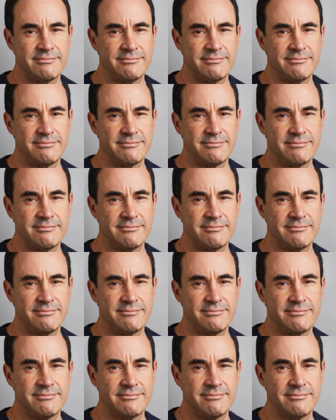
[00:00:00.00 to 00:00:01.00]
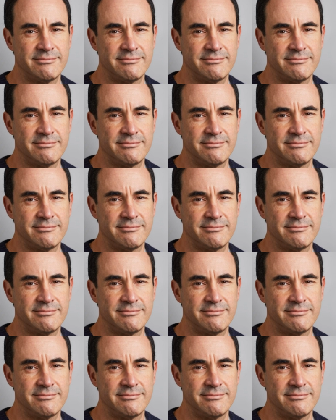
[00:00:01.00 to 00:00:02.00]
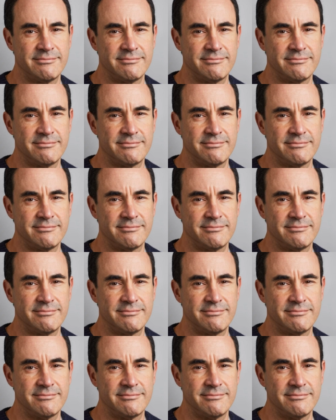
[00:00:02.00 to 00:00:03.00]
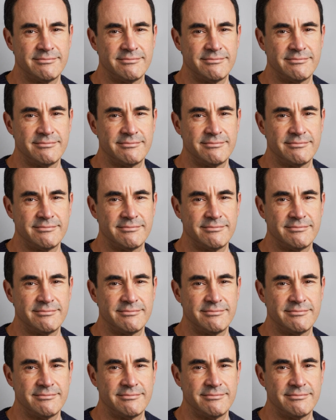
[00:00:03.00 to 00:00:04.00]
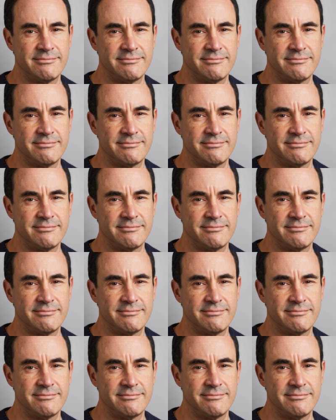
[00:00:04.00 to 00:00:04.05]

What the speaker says: [no speech]